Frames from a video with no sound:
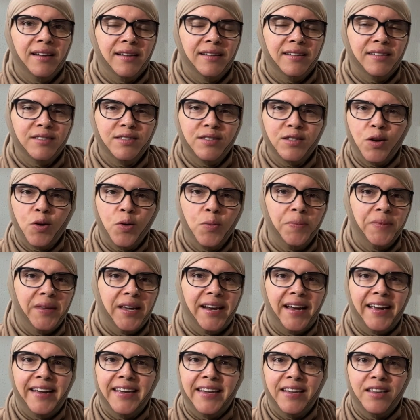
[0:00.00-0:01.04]
soap that
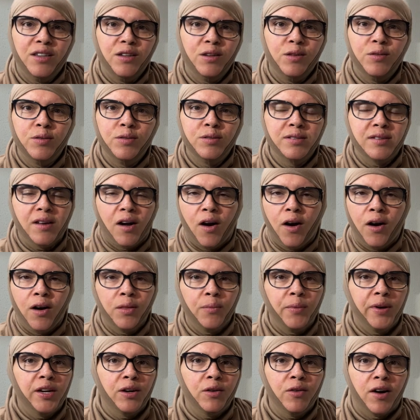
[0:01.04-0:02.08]
I can use all the
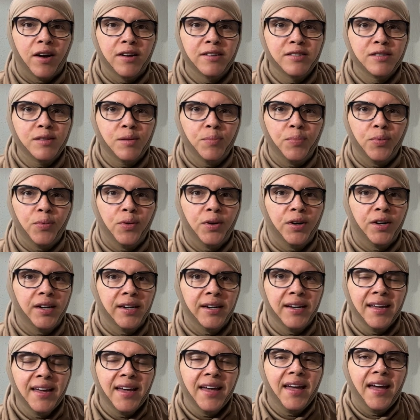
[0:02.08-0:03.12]
way across the
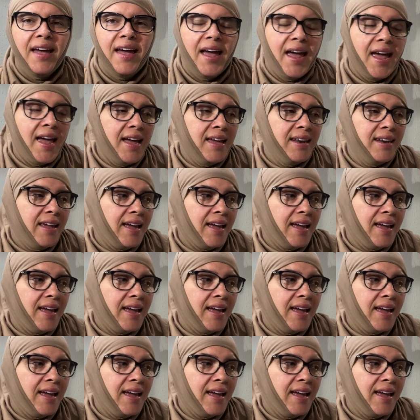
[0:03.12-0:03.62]
board. And